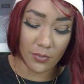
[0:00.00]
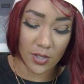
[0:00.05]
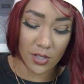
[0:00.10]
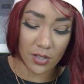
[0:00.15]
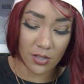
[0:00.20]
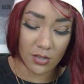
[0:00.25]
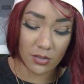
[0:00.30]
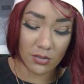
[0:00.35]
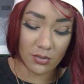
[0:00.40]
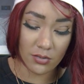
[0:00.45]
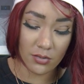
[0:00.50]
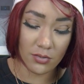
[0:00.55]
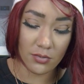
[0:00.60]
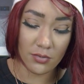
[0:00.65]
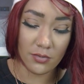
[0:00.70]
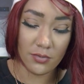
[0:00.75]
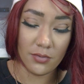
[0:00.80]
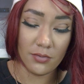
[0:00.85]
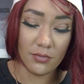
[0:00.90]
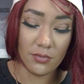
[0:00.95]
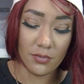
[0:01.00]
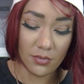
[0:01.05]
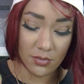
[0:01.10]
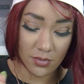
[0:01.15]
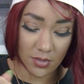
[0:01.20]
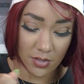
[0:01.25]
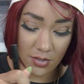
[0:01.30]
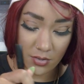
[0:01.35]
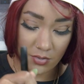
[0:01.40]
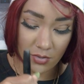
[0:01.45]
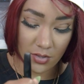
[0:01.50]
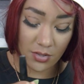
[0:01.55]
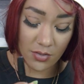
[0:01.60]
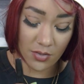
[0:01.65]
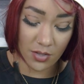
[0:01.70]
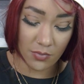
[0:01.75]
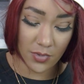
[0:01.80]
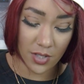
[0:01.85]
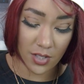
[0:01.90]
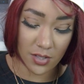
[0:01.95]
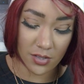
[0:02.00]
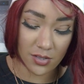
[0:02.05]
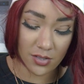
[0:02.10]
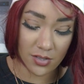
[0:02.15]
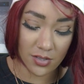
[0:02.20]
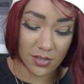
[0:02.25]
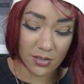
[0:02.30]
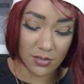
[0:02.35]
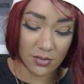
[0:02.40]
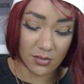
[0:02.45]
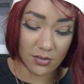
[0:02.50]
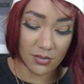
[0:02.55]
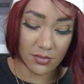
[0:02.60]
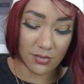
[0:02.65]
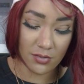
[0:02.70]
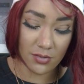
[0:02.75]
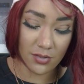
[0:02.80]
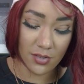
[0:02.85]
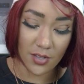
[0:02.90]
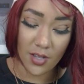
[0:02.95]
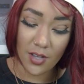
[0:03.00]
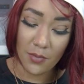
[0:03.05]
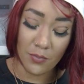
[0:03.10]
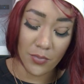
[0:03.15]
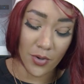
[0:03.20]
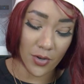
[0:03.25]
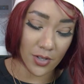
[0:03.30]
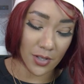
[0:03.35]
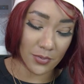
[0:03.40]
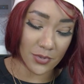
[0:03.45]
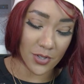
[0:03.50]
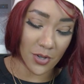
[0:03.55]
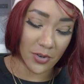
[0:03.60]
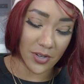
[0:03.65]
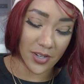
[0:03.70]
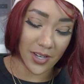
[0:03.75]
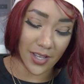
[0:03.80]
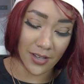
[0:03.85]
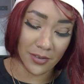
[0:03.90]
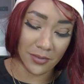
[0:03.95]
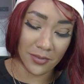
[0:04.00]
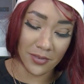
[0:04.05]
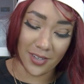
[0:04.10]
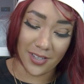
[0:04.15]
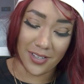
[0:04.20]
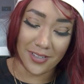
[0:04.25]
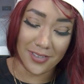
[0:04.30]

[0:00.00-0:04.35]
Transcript: Oh no, I missed. Bowl Club's going down.